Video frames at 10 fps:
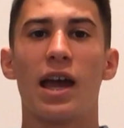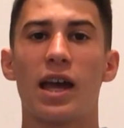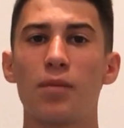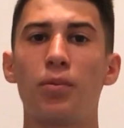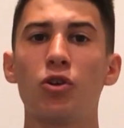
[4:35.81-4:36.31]

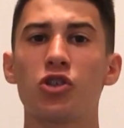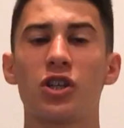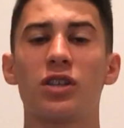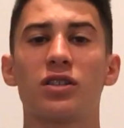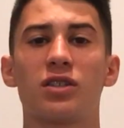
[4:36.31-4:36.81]
Air
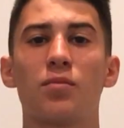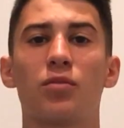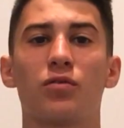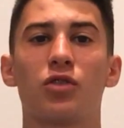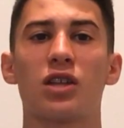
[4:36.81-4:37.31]
pollution in
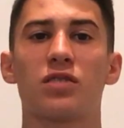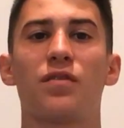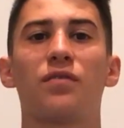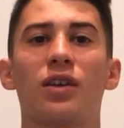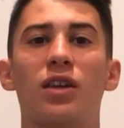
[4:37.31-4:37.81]
December of
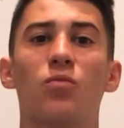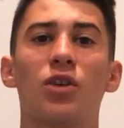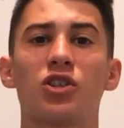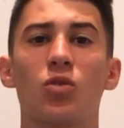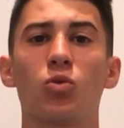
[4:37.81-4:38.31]
2015
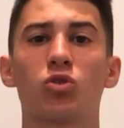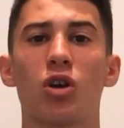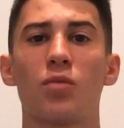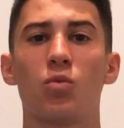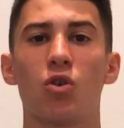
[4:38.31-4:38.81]
reached an
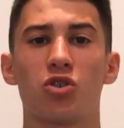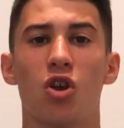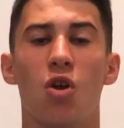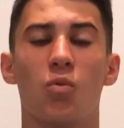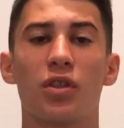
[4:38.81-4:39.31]
all-time worst,
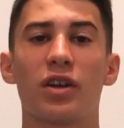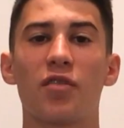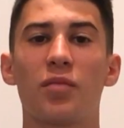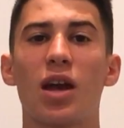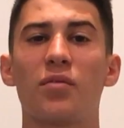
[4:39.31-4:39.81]
with the
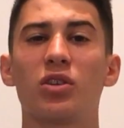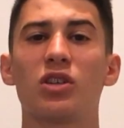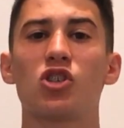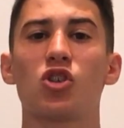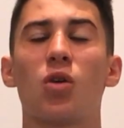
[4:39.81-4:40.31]
government having
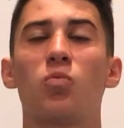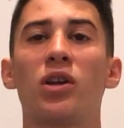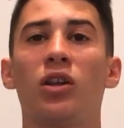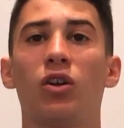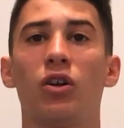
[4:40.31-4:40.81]
to issue a
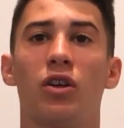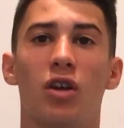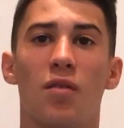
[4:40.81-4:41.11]
red alert,